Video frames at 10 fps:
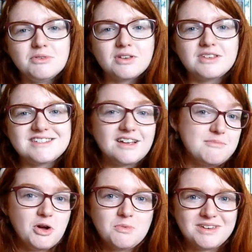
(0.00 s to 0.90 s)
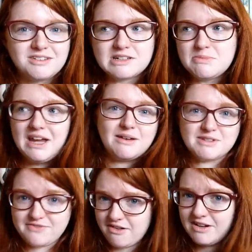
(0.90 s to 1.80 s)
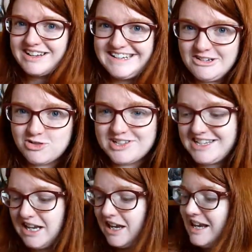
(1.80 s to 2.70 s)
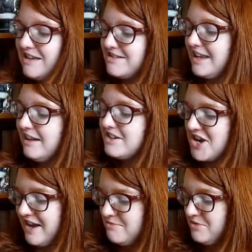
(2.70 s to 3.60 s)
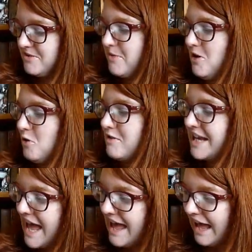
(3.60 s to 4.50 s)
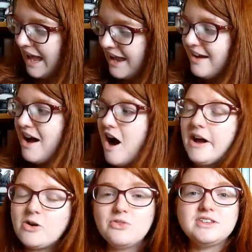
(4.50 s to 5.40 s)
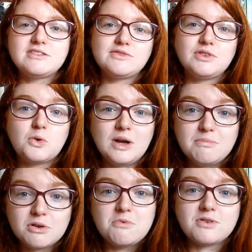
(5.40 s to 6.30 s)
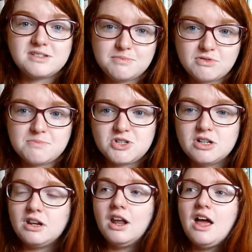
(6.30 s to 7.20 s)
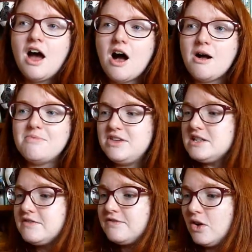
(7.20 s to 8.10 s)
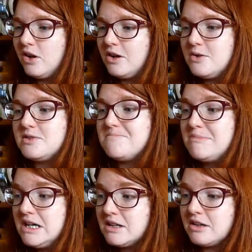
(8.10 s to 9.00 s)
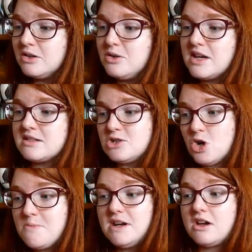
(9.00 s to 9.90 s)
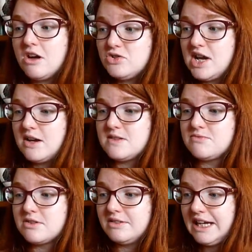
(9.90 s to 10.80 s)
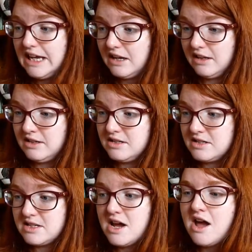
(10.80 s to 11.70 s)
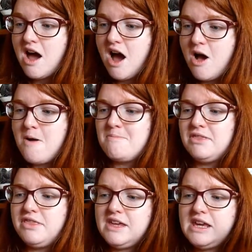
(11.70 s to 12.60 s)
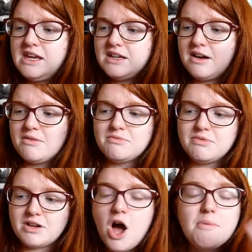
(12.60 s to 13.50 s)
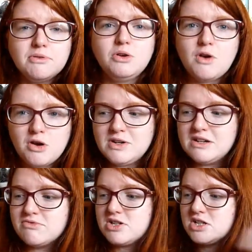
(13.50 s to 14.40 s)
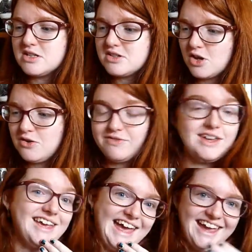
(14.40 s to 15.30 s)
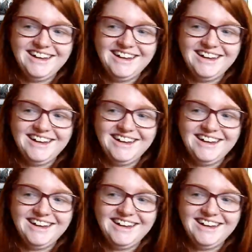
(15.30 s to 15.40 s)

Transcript: book that is, I'm hoping, going to be atmospheric and interesting is English Animals by Laura Kaye. I got this through the Queer Book Box subscription. This follows Merker, who gets a job in a country house in rural England. The couple who own it, Richard and Sophie,